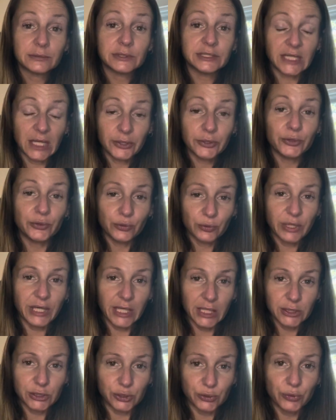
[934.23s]
tell you you
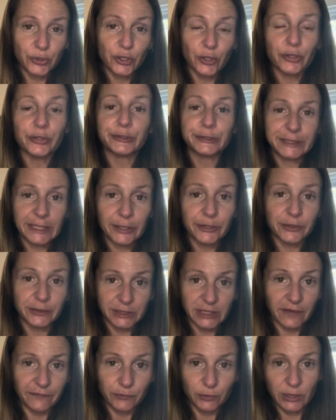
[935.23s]
can't do it or you tell
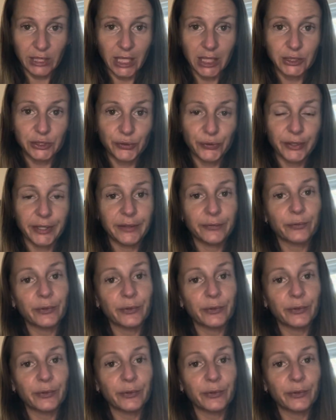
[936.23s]
yourself you can't do it,